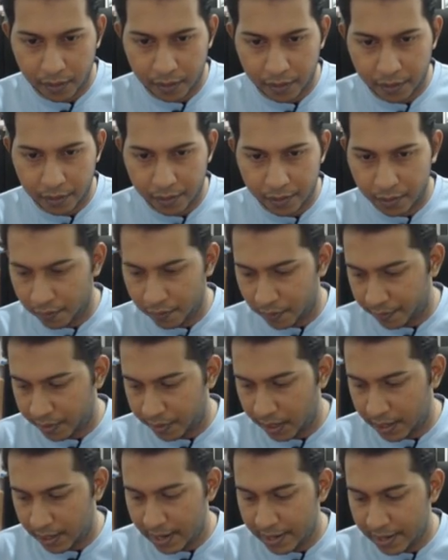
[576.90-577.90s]
so from
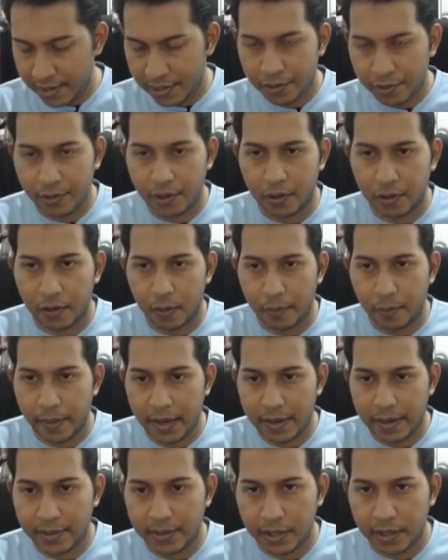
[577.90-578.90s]
here let us do the
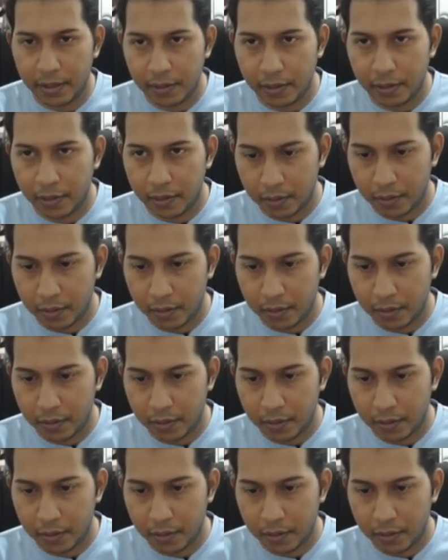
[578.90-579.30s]
comparison.